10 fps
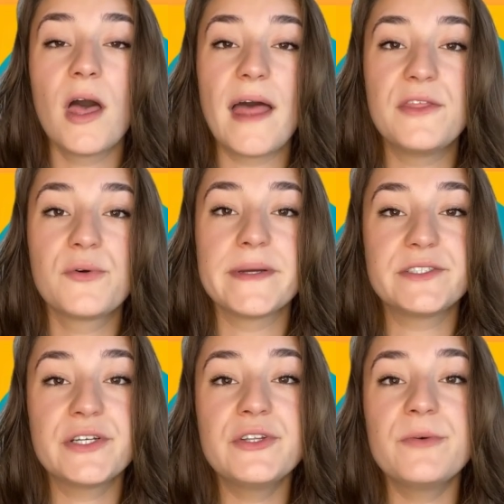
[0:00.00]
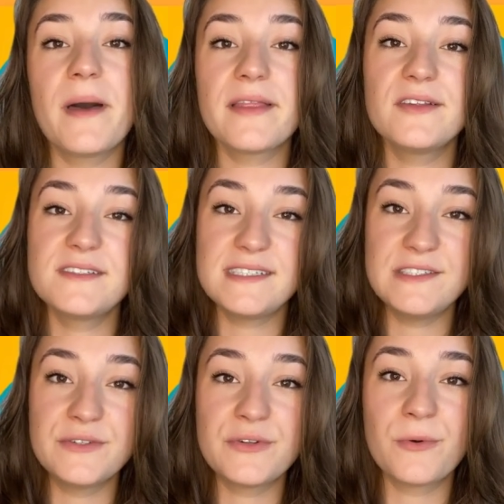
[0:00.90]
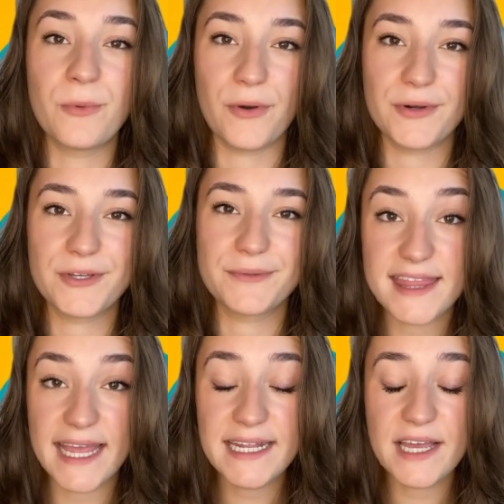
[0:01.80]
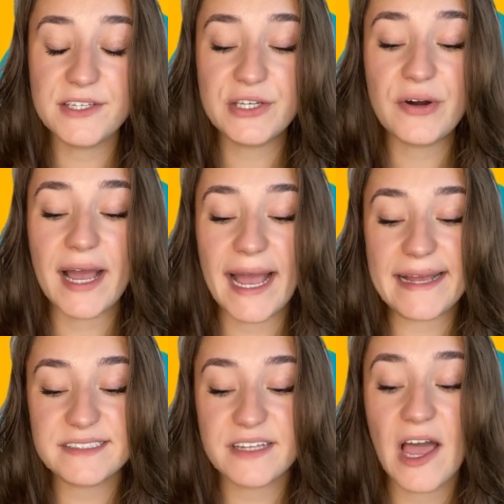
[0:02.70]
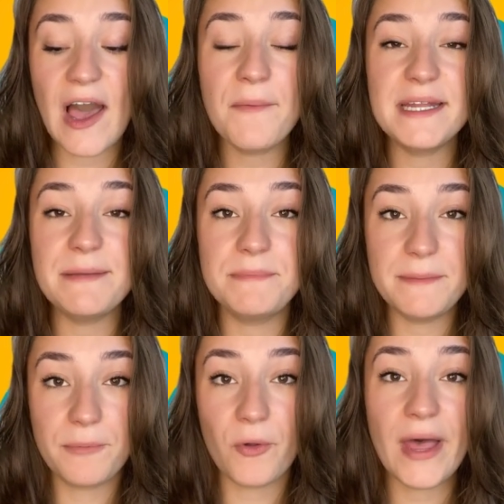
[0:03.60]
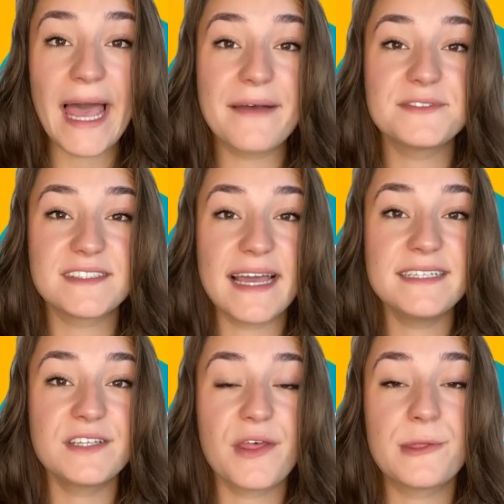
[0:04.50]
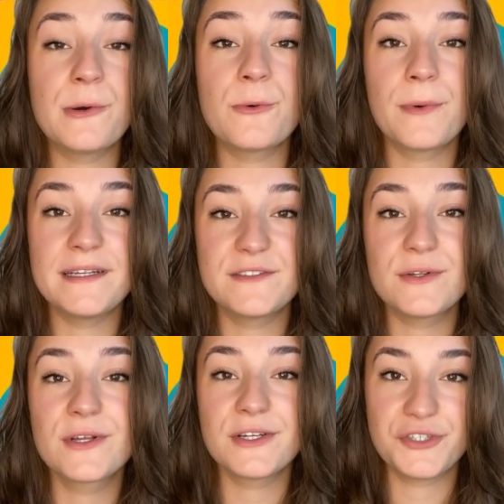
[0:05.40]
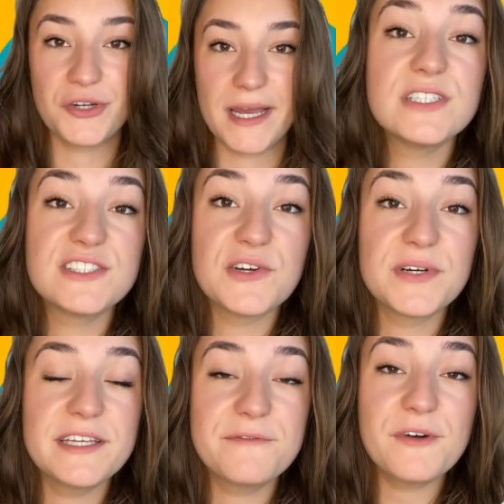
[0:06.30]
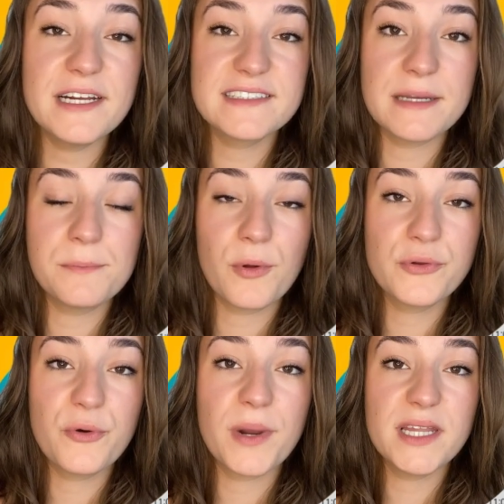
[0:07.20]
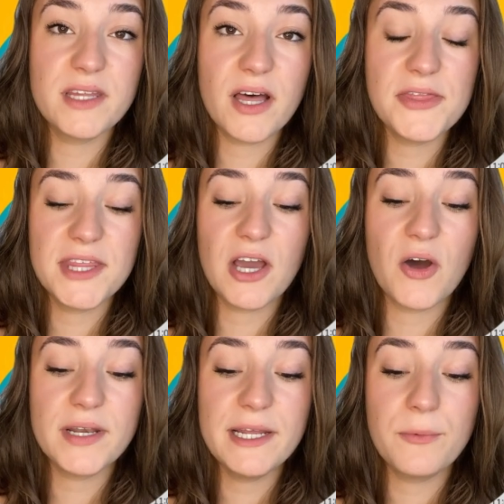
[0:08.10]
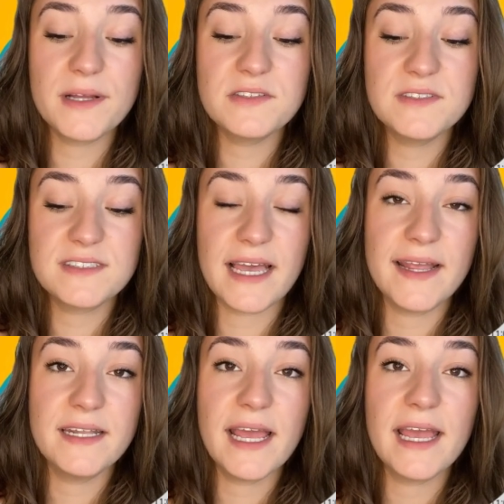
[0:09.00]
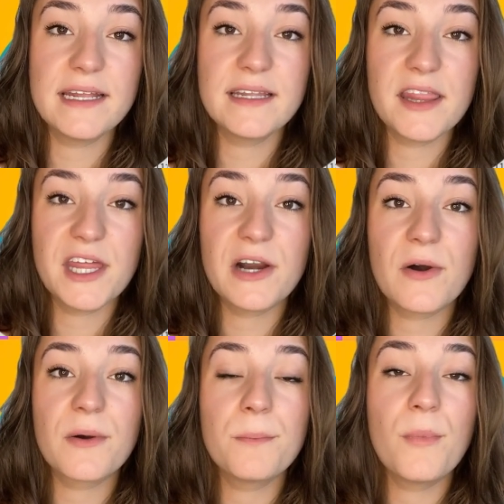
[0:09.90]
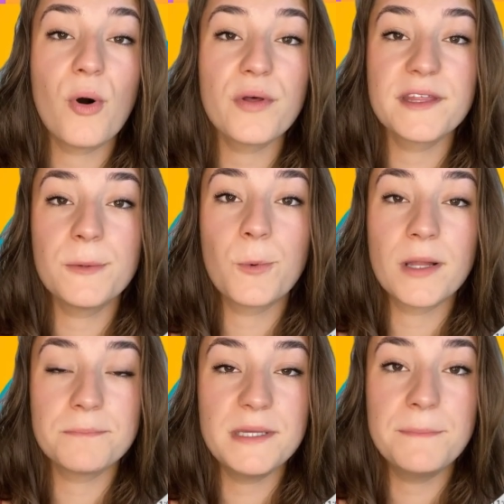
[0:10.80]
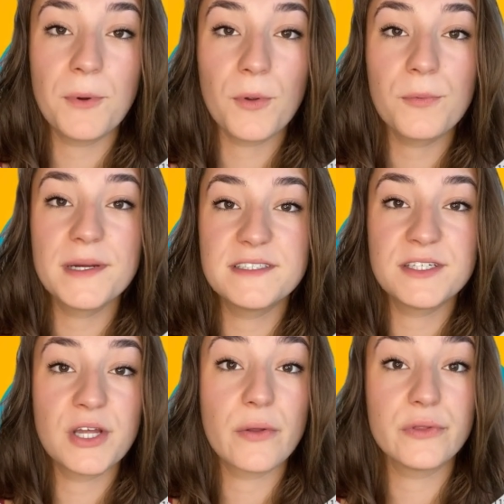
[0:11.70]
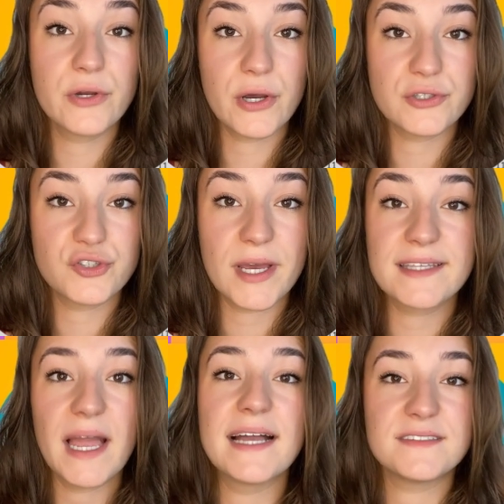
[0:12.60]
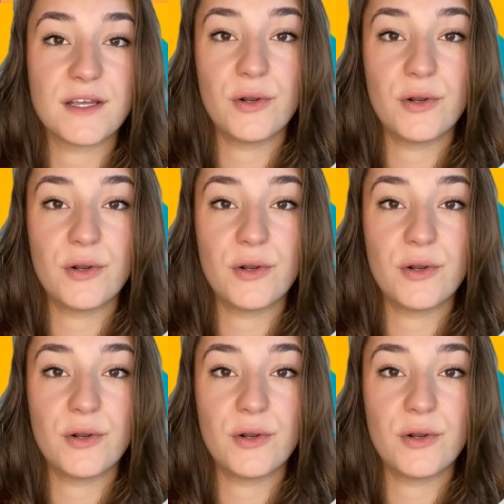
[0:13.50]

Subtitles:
at the question about the seasonal work. Then you're asked how many people have signed the rental contract. So if, for example, you are not the only one to sign and there are more than one people written on the contract as